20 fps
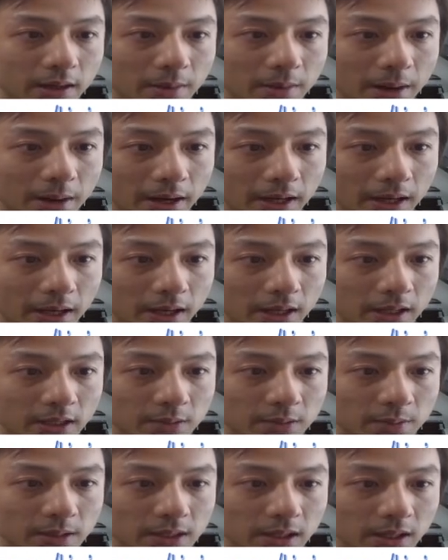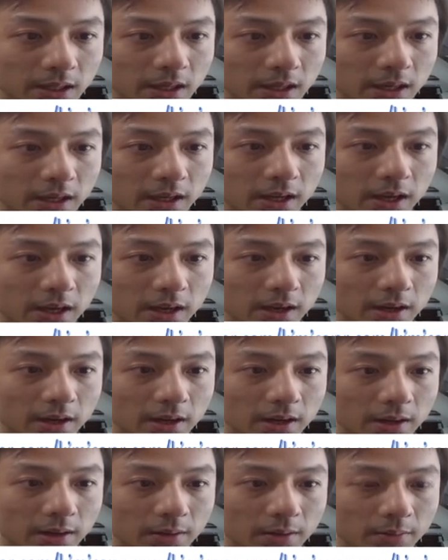Market is basically
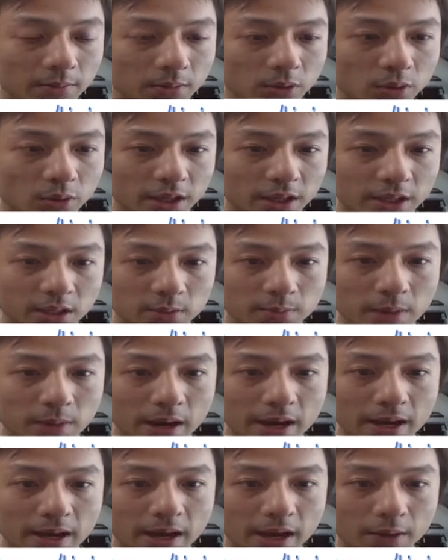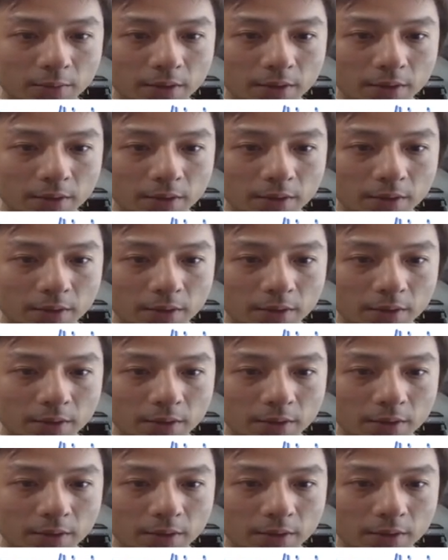you can just buy at